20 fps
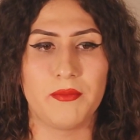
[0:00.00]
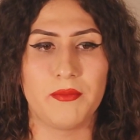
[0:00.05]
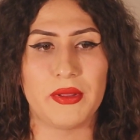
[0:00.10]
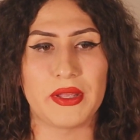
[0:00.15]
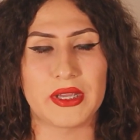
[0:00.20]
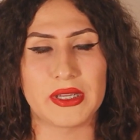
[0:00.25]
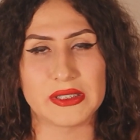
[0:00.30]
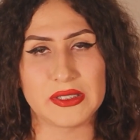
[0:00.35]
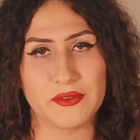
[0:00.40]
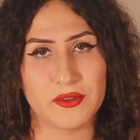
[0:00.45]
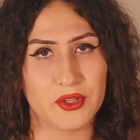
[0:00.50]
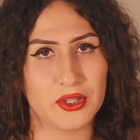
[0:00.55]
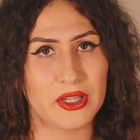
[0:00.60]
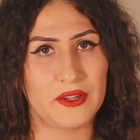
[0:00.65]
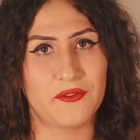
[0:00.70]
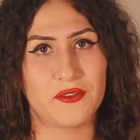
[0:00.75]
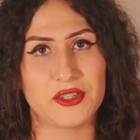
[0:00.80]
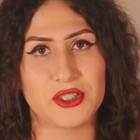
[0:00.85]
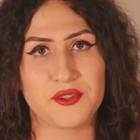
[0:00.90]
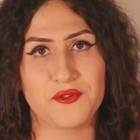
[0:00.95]
Because if you're
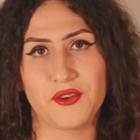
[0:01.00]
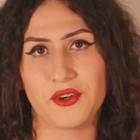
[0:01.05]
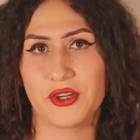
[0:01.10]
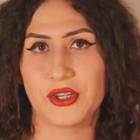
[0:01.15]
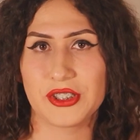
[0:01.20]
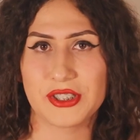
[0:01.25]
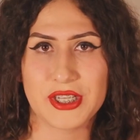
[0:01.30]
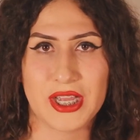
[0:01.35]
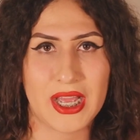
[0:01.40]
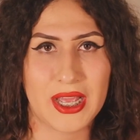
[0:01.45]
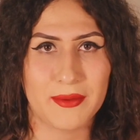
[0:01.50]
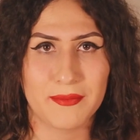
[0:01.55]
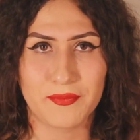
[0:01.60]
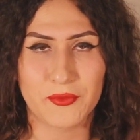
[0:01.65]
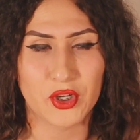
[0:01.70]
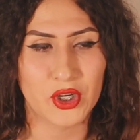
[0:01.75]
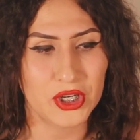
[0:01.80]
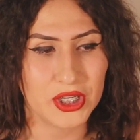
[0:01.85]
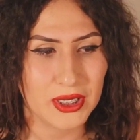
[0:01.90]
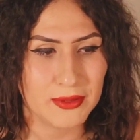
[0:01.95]
looking for this for a good time,
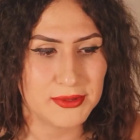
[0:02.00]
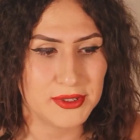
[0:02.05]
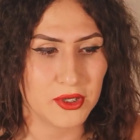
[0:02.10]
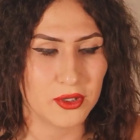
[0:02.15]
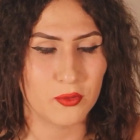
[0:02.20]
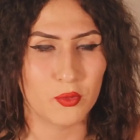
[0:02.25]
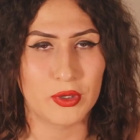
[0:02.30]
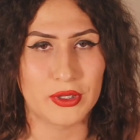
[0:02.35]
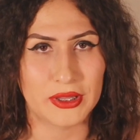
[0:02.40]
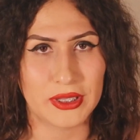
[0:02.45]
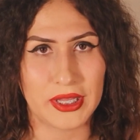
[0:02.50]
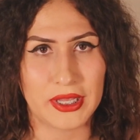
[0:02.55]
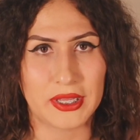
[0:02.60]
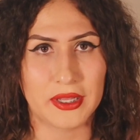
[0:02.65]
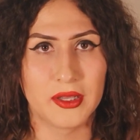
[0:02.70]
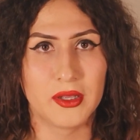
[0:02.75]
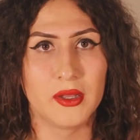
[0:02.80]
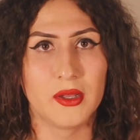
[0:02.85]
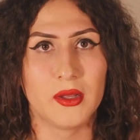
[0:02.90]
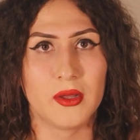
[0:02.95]
hookups are one
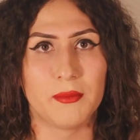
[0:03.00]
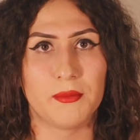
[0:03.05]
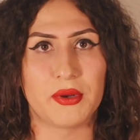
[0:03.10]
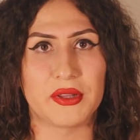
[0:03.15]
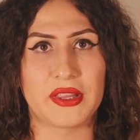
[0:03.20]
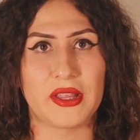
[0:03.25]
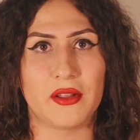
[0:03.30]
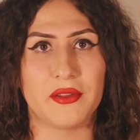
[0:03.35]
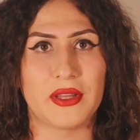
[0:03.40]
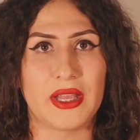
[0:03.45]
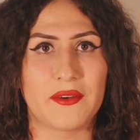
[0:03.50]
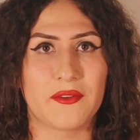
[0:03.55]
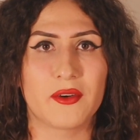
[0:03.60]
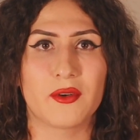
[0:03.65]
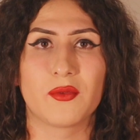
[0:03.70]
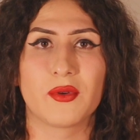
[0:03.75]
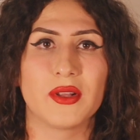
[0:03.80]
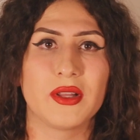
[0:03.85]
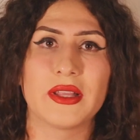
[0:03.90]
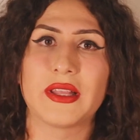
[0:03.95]
thing, but they'll
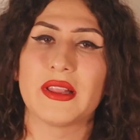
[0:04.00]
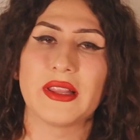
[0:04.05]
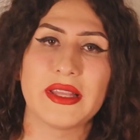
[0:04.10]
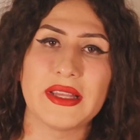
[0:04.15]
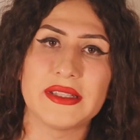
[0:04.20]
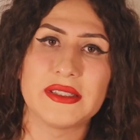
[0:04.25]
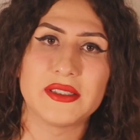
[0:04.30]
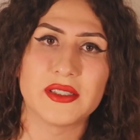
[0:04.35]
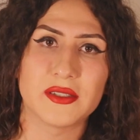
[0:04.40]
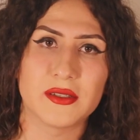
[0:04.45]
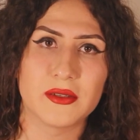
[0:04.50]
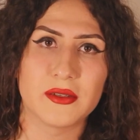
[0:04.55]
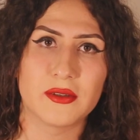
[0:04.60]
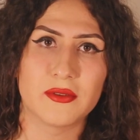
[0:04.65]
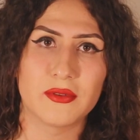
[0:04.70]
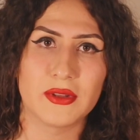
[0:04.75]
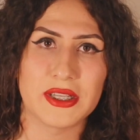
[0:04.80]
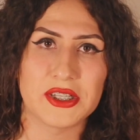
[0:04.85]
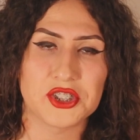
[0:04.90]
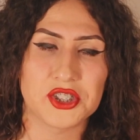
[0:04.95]
never really lead to
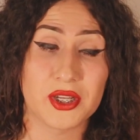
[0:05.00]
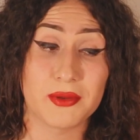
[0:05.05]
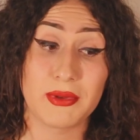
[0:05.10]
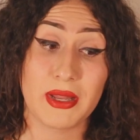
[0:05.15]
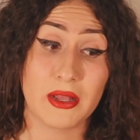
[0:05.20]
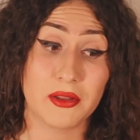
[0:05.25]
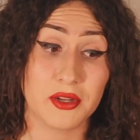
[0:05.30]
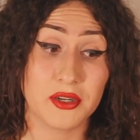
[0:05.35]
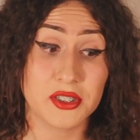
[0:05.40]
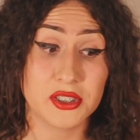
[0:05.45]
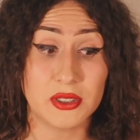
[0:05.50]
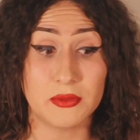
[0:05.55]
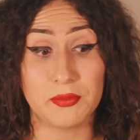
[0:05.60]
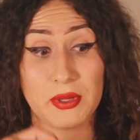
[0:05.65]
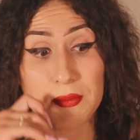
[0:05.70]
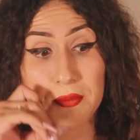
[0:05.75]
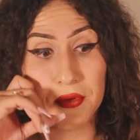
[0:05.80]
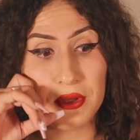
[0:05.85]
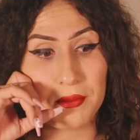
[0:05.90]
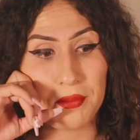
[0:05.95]
a relationship. Now, there are some
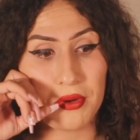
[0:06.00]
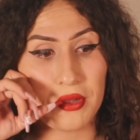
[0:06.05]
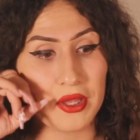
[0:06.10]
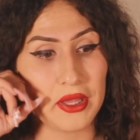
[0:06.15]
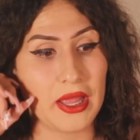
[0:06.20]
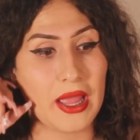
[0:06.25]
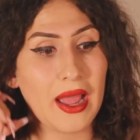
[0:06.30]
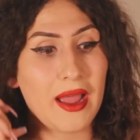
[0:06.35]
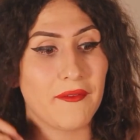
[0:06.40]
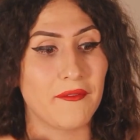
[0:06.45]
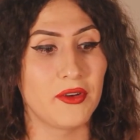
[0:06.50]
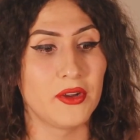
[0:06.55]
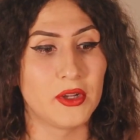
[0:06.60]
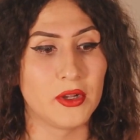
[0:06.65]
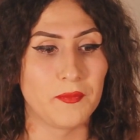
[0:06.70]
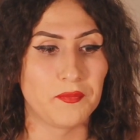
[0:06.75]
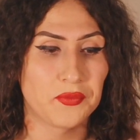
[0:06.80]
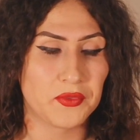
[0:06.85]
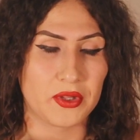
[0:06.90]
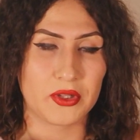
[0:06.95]
people that probably have
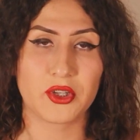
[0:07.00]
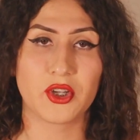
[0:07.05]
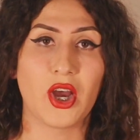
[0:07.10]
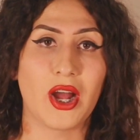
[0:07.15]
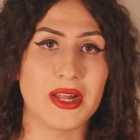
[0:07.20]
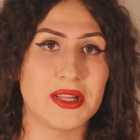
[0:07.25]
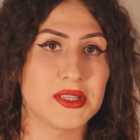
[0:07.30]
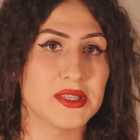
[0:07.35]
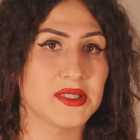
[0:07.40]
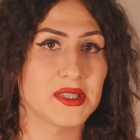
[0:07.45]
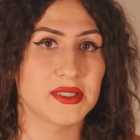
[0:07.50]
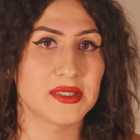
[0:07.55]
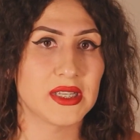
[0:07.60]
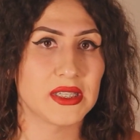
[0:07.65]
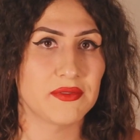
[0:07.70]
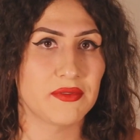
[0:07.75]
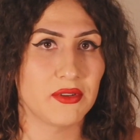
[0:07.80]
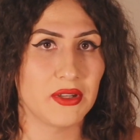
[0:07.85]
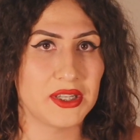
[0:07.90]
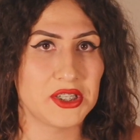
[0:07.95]
gone into
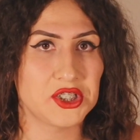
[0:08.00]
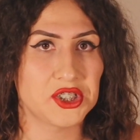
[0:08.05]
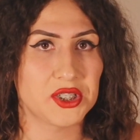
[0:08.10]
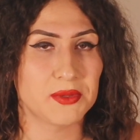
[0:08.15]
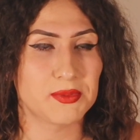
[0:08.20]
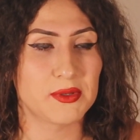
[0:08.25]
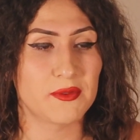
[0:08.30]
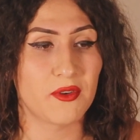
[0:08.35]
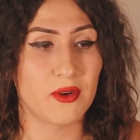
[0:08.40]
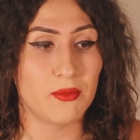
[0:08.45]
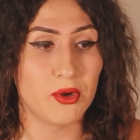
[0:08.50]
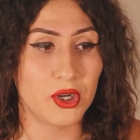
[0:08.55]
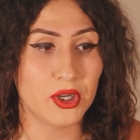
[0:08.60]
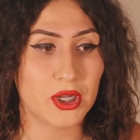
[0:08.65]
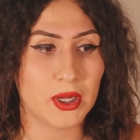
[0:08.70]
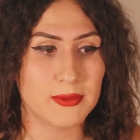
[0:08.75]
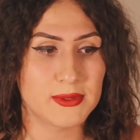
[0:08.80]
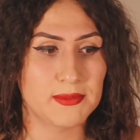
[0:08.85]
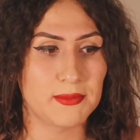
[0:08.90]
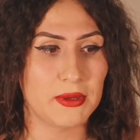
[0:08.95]
successful relationships from
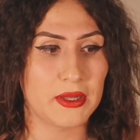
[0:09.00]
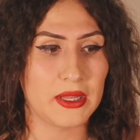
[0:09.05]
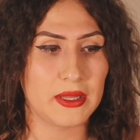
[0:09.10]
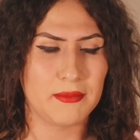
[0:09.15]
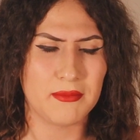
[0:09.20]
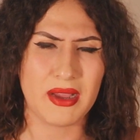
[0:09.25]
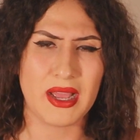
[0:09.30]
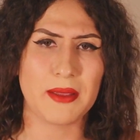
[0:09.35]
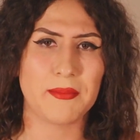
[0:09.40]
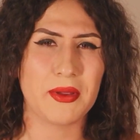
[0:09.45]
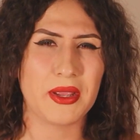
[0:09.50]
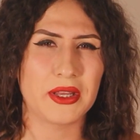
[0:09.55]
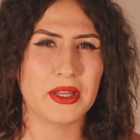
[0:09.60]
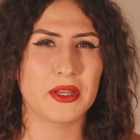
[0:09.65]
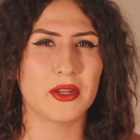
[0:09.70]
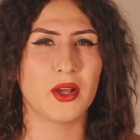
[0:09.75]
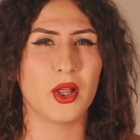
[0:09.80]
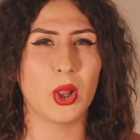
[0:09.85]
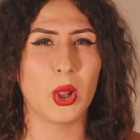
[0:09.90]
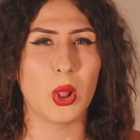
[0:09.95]
hookups, but in my
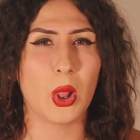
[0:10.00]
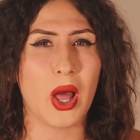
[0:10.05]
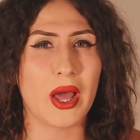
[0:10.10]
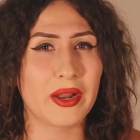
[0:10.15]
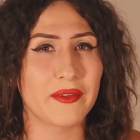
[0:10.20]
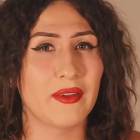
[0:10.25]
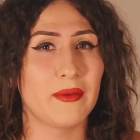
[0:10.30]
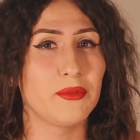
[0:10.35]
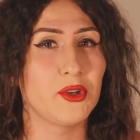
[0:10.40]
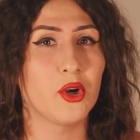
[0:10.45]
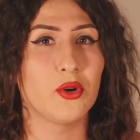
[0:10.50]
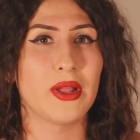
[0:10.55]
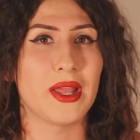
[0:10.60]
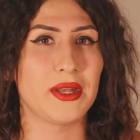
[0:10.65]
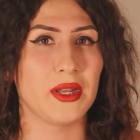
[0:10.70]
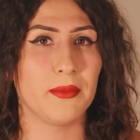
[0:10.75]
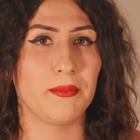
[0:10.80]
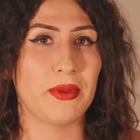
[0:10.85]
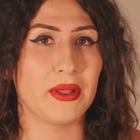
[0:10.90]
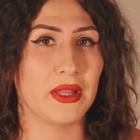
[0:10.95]
opinion, a lot of them don't
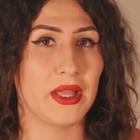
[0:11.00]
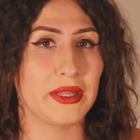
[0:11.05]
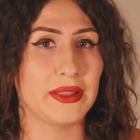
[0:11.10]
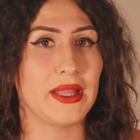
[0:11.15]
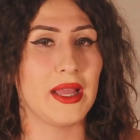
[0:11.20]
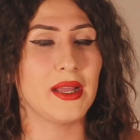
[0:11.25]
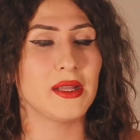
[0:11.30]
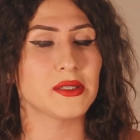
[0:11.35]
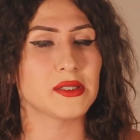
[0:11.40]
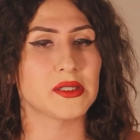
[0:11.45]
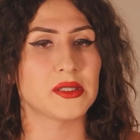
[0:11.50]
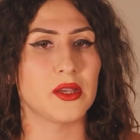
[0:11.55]
end up being like that.